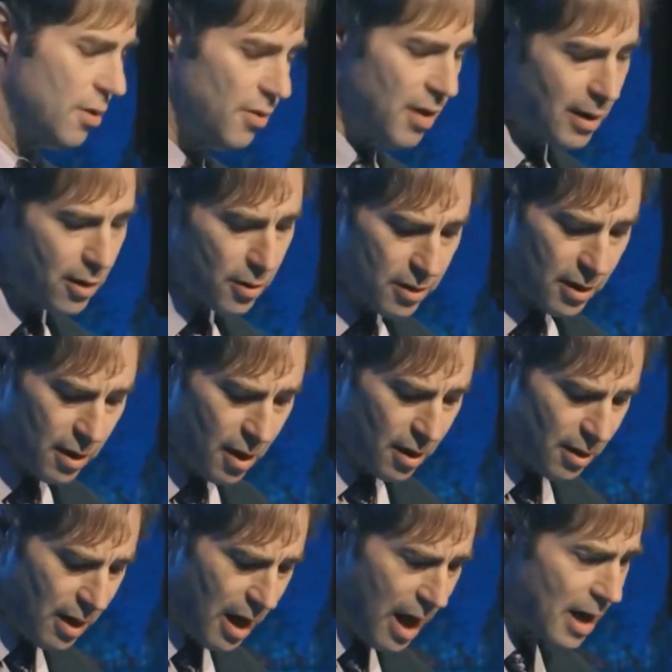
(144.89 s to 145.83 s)
So they looked at
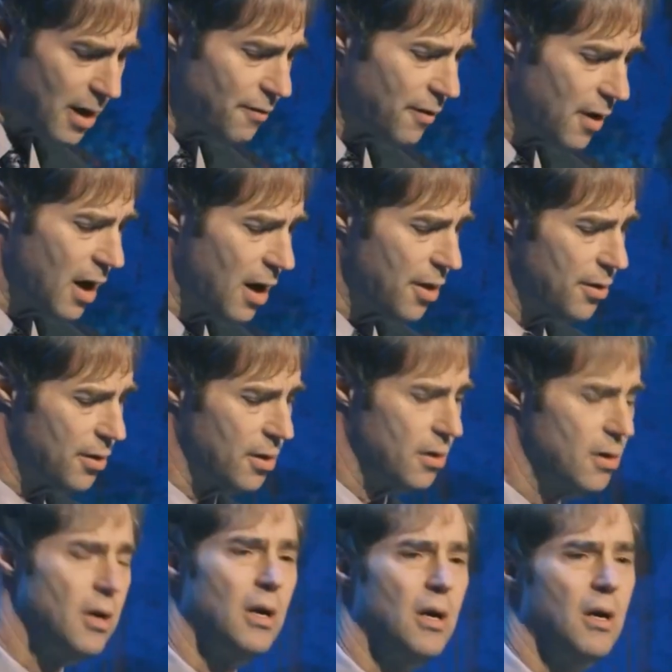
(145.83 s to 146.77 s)
a lot of
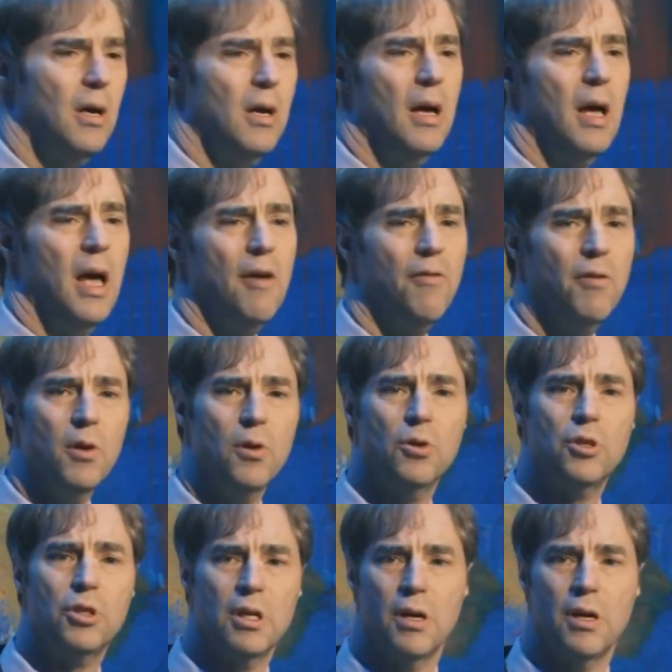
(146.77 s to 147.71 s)
other
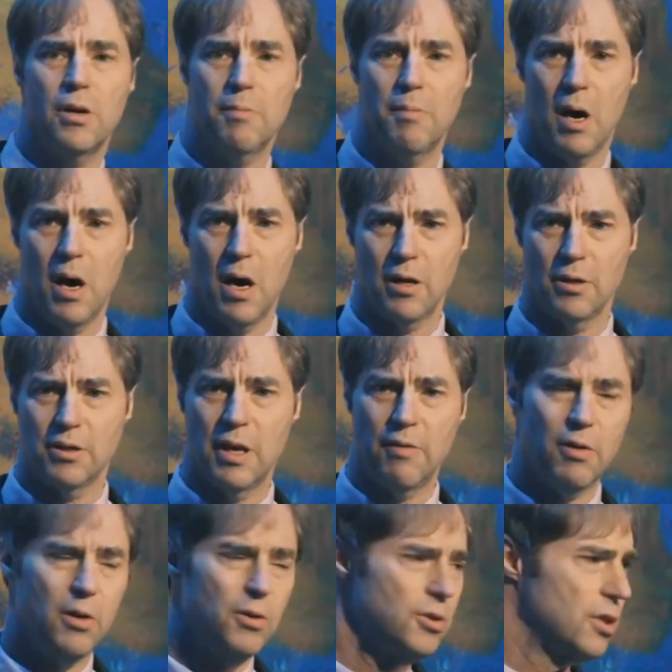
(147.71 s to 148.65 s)
evolutionary models,
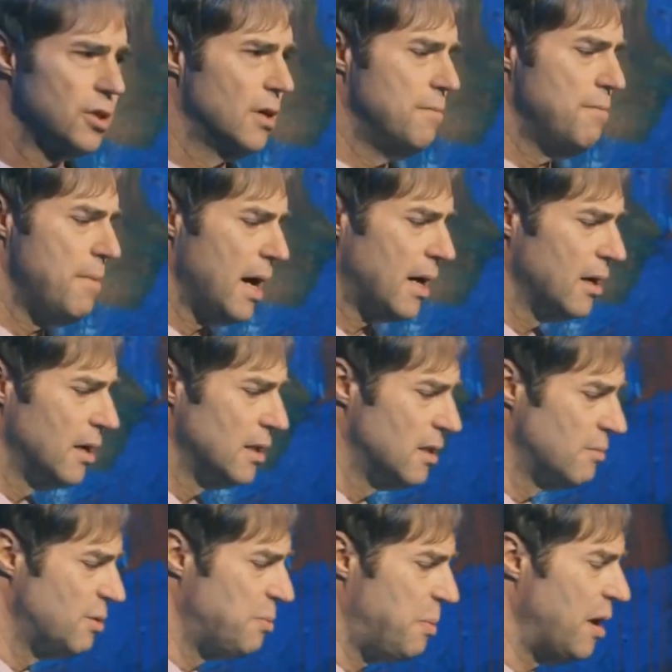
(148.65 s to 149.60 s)
evolutionary
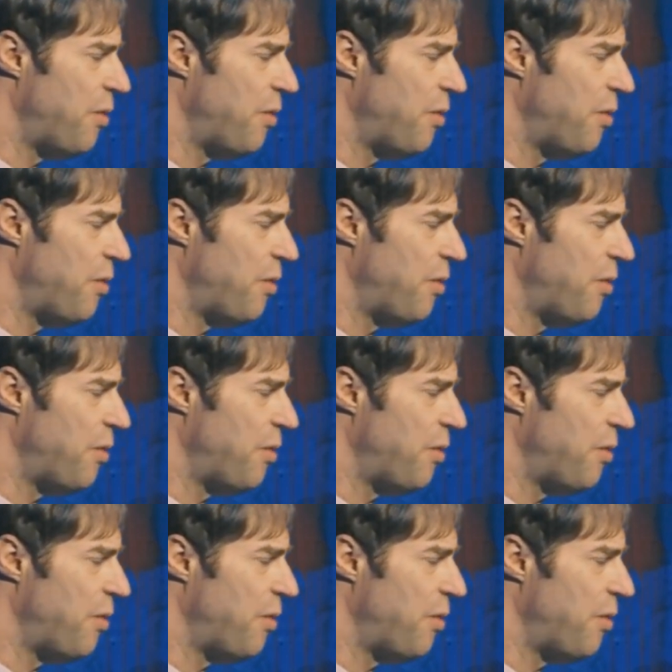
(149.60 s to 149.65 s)
mechanisms.